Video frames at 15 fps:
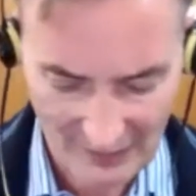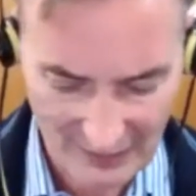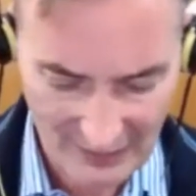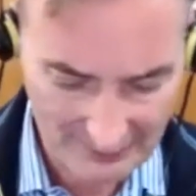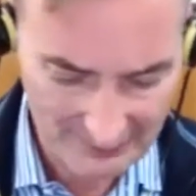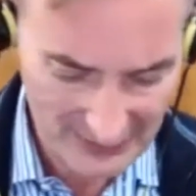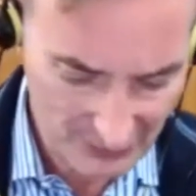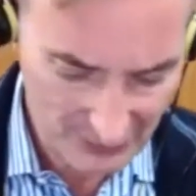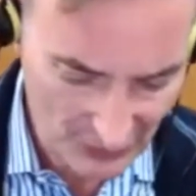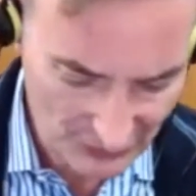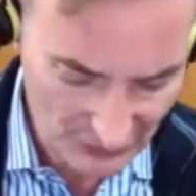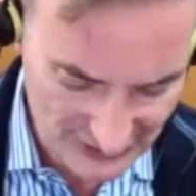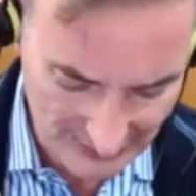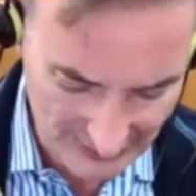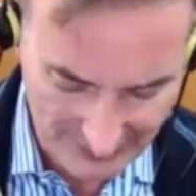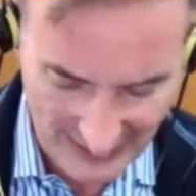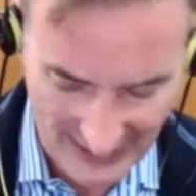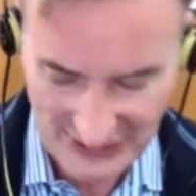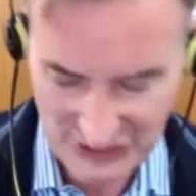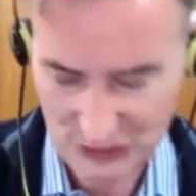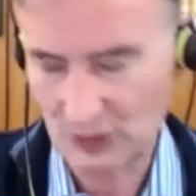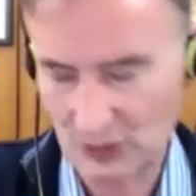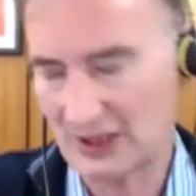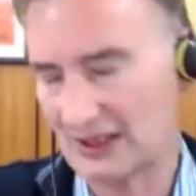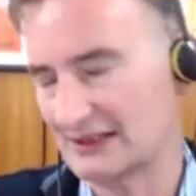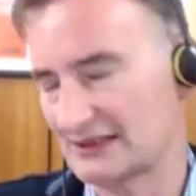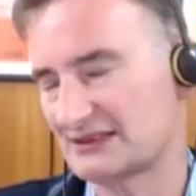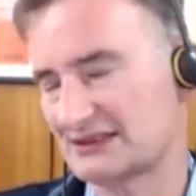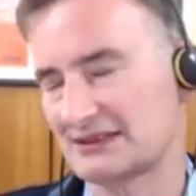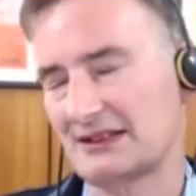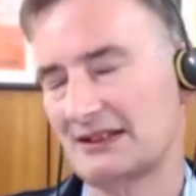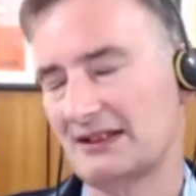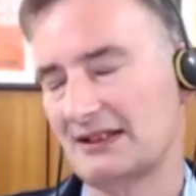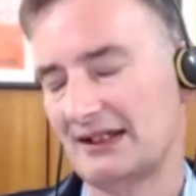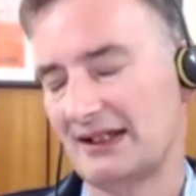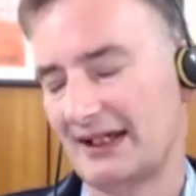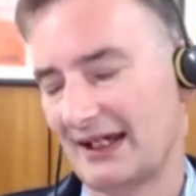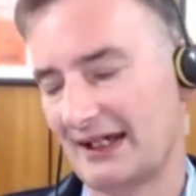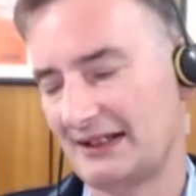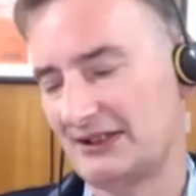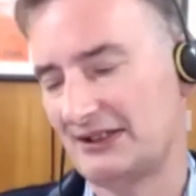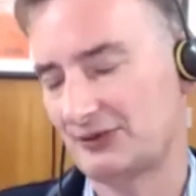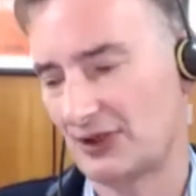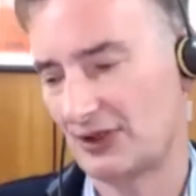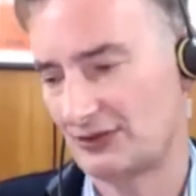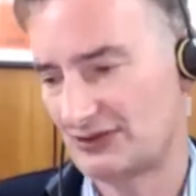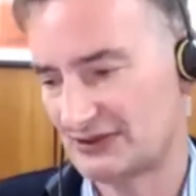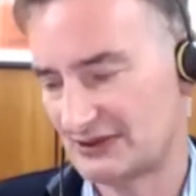He wrote Black Swans, and he wrote